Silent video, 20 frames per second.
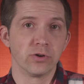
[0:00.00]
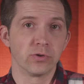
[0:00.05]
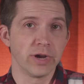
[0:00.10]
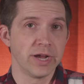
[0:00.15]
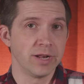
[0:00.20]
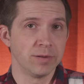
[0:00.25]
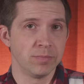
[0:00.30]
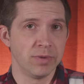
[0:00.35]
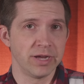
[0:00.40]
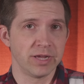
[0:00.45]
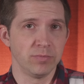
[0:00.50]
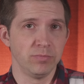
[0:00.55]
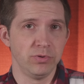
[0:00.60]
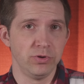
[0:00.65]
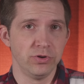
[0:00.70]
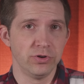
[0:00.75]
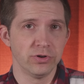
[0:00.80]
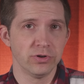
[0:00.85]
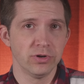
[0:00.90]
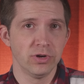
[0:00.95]
great on my
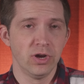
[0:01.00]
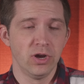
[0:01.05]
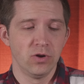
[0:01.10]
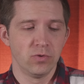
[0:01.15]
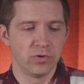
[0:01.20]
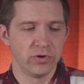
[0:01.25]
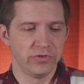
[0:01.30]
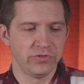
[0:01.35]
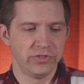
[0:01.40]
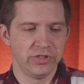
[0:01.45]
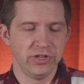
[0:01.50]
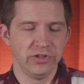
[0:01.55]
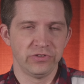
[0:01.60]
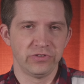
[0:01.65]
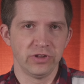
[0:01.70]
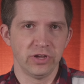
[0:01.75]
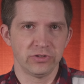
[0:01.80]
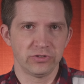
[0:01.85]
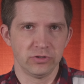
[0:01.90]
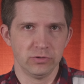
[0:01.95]
computer, whereas
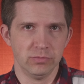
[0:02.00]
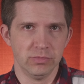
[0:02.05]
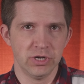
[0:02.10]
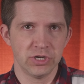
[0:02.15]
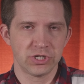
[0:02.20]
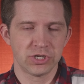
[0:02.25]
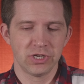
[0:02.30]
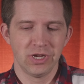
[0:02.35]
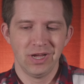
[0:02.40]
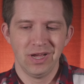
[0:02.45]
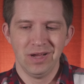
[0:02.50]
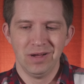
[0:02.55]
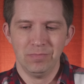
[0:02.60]
these not so much.